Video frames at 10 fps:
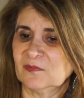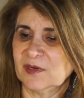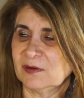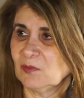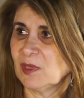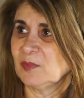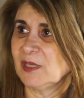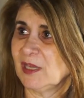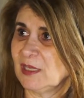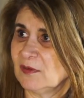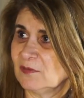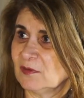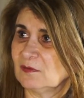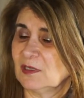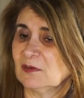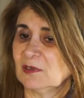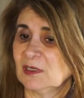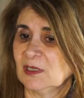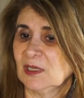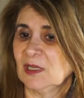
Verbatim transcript: very well behaved, etc.